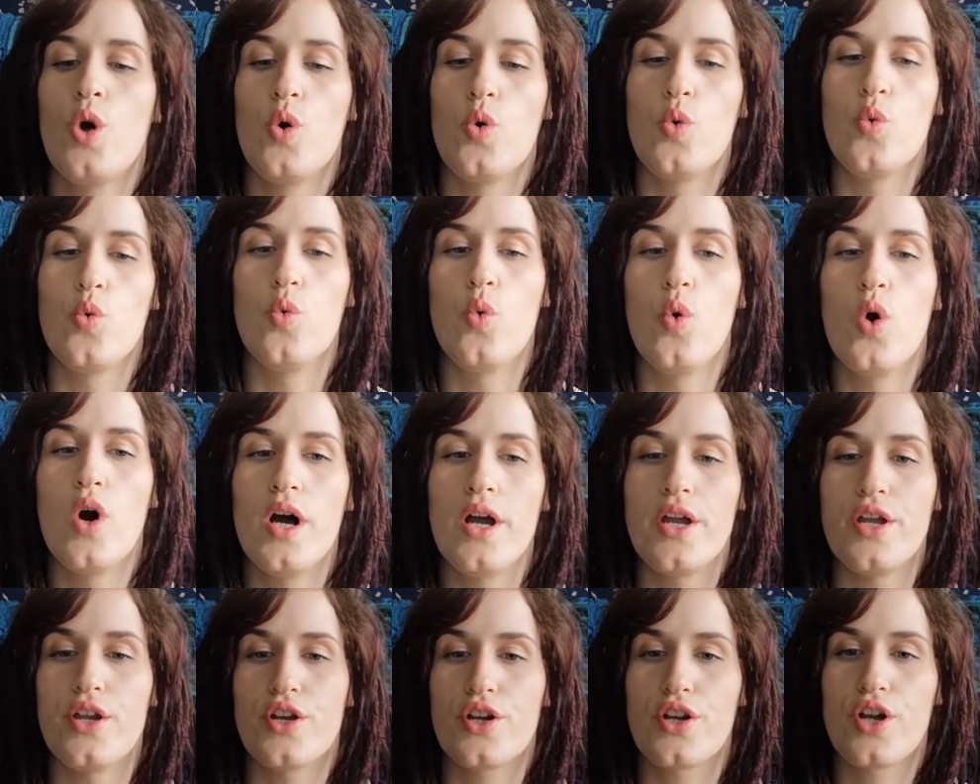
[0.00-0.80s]

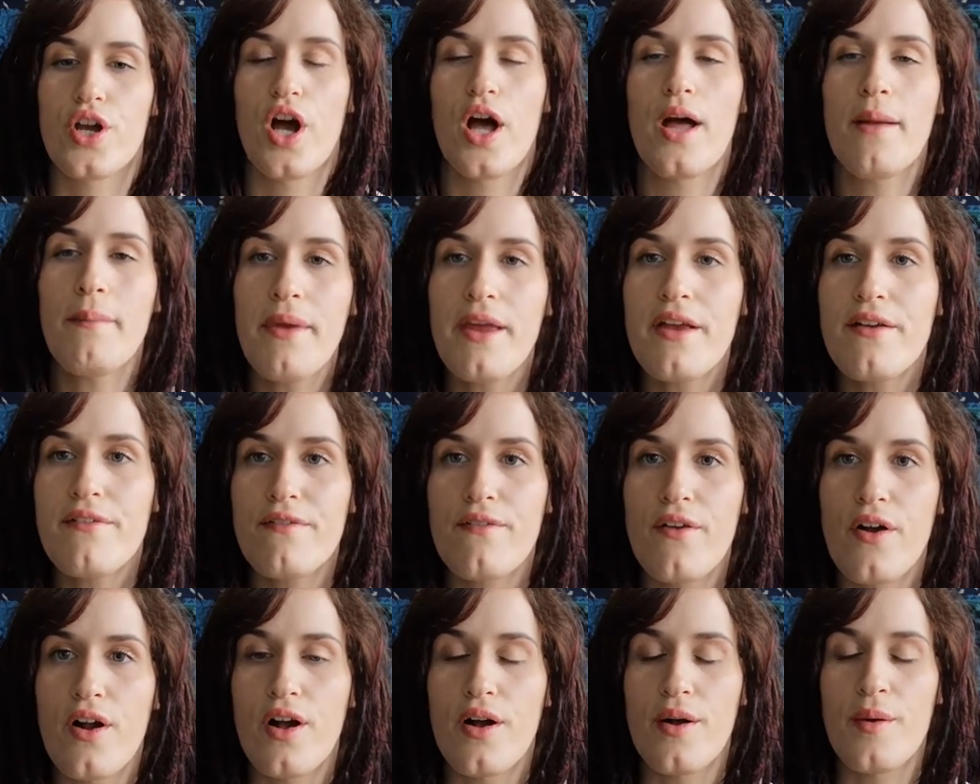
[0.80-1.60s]
what you're coming
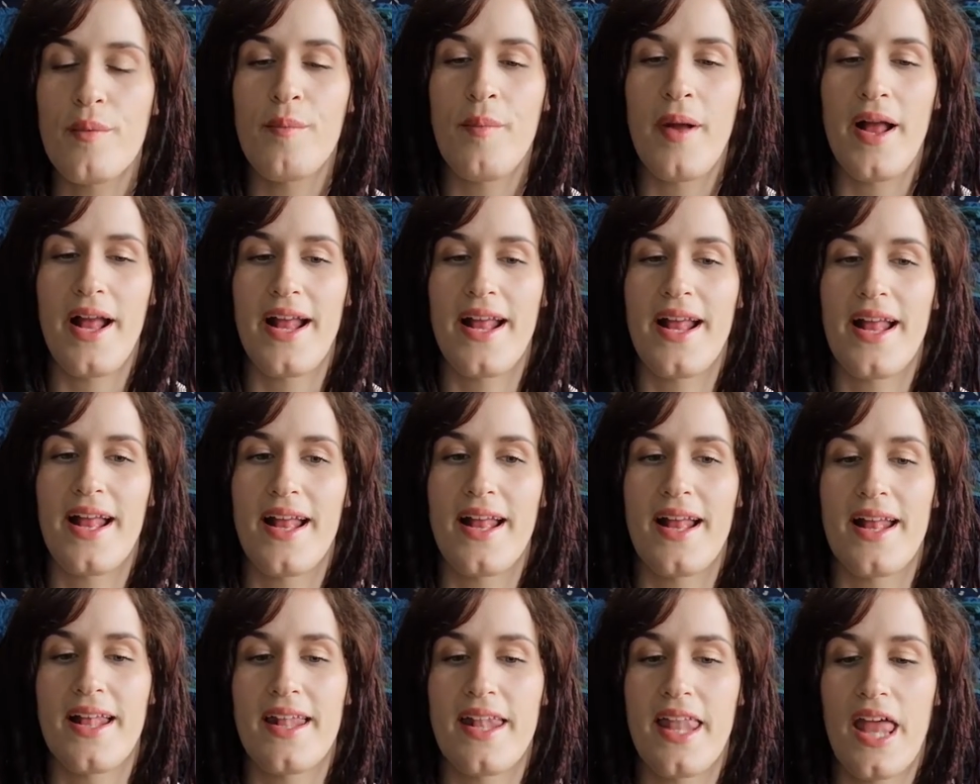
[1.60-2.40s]
from
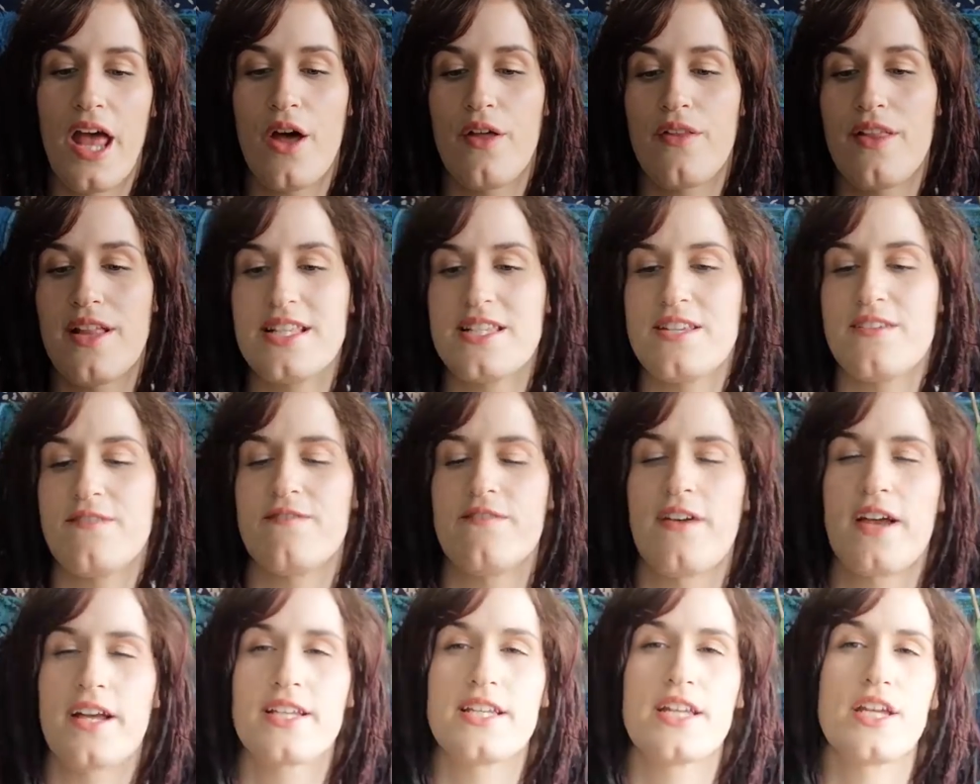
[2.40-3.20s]
and how that's
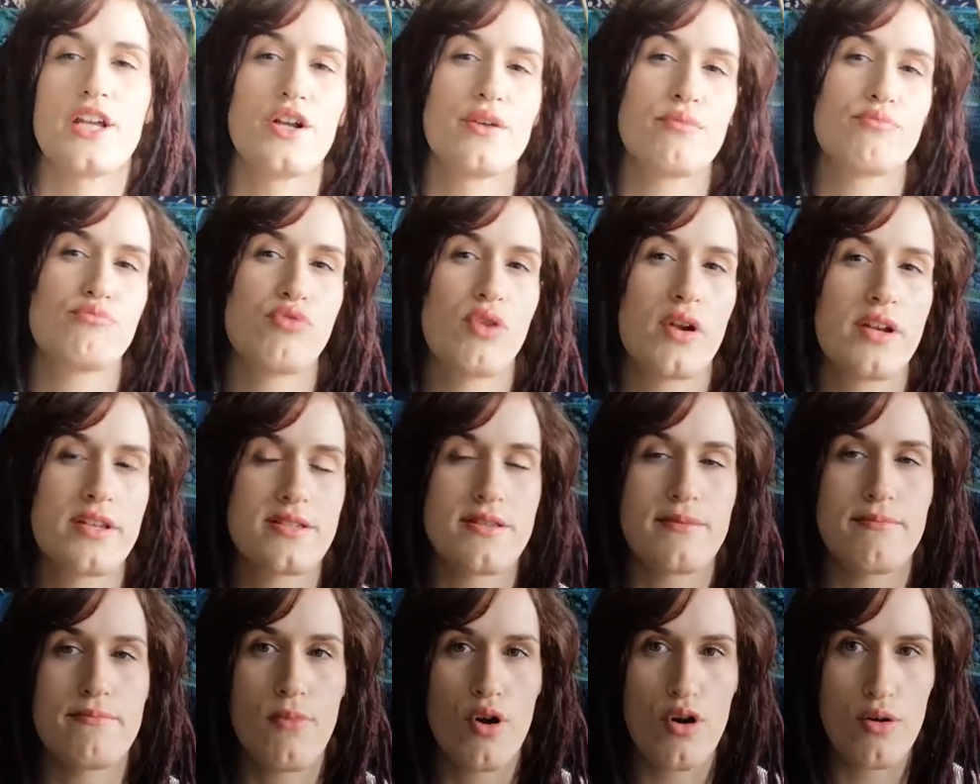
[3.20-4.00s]
affecting your
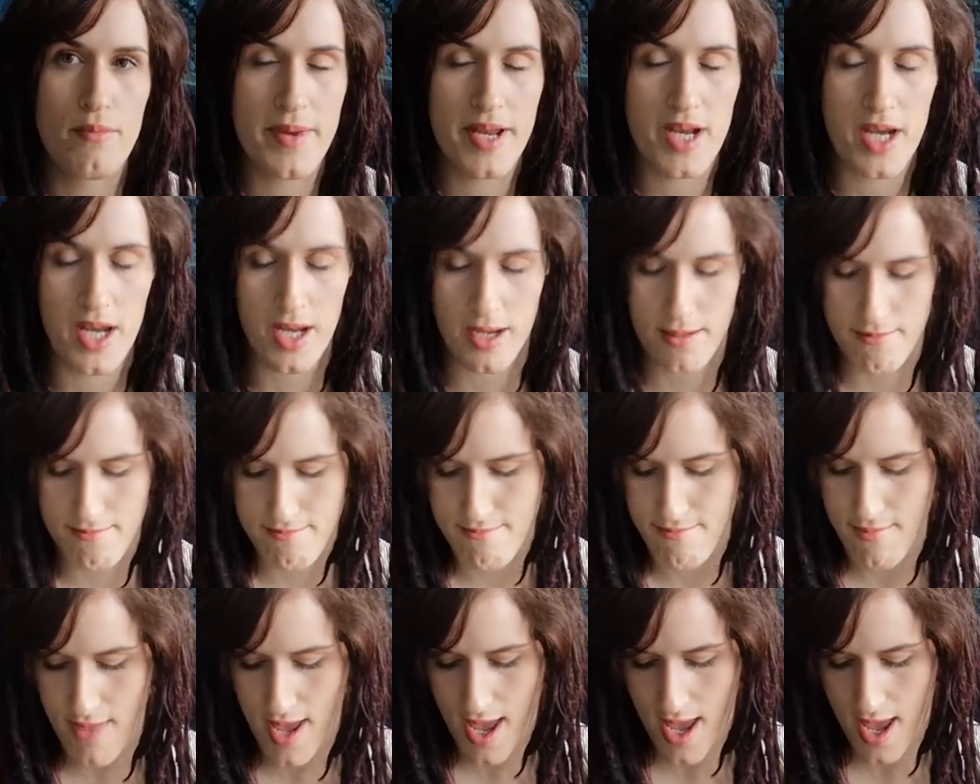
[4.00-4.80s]
present moment
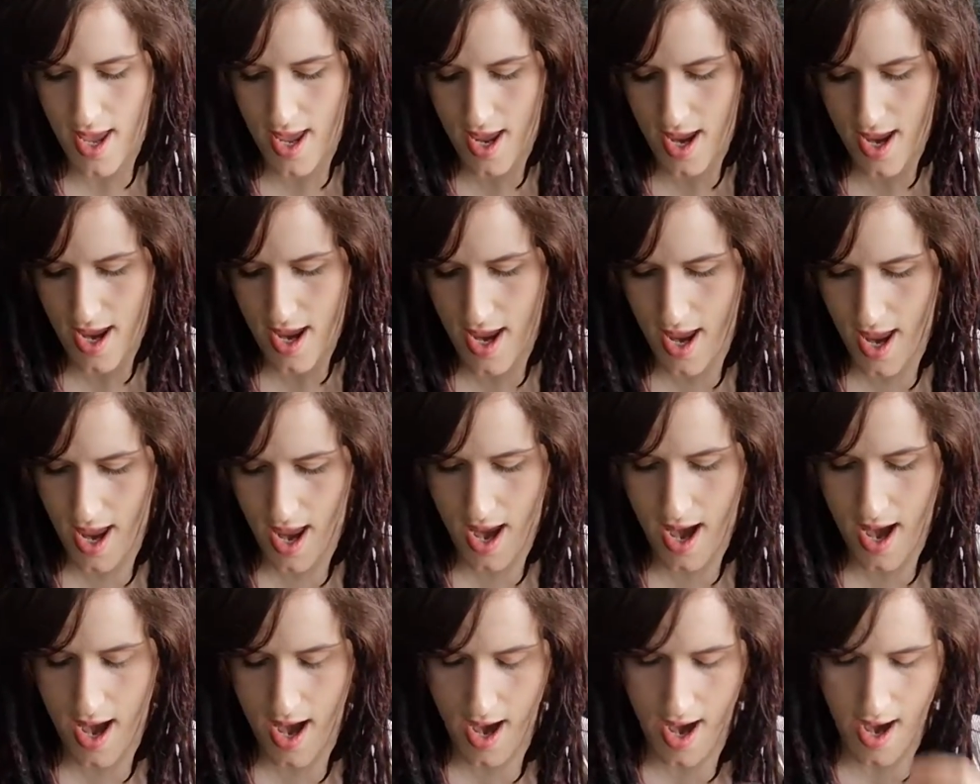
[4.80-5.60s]
in May,
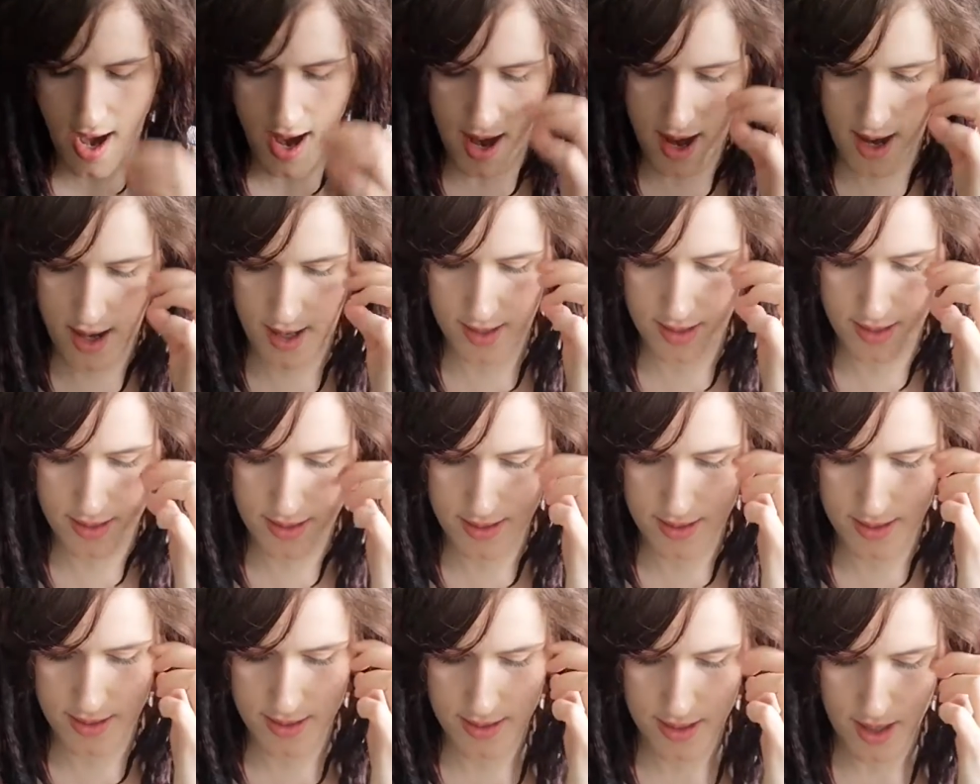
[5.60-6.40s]

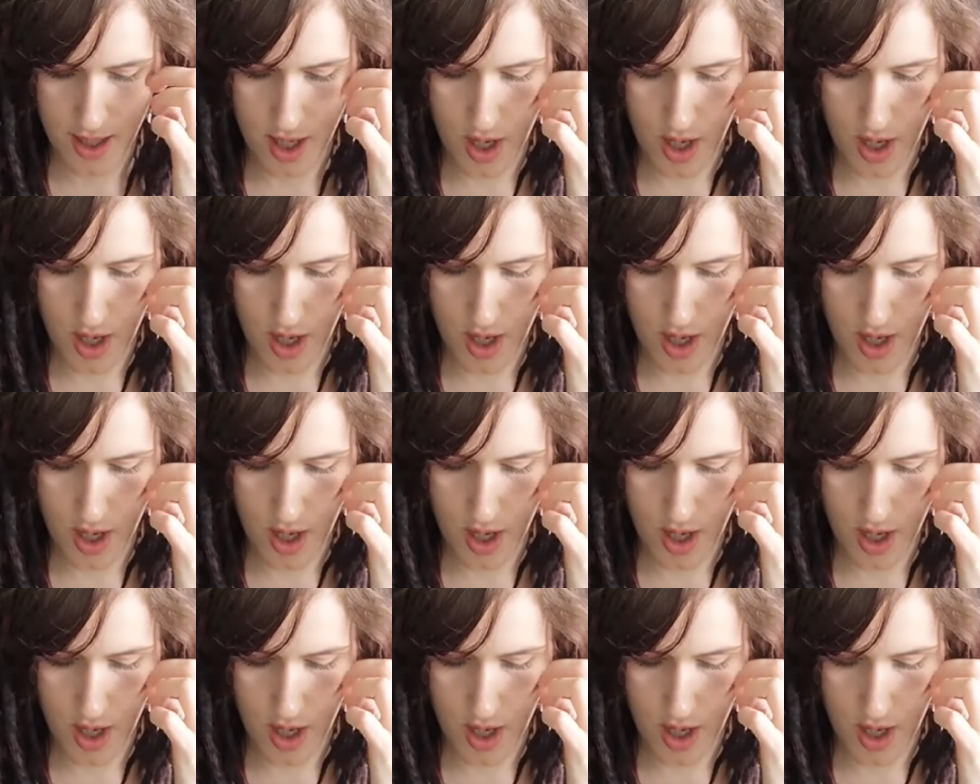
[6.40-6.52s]
and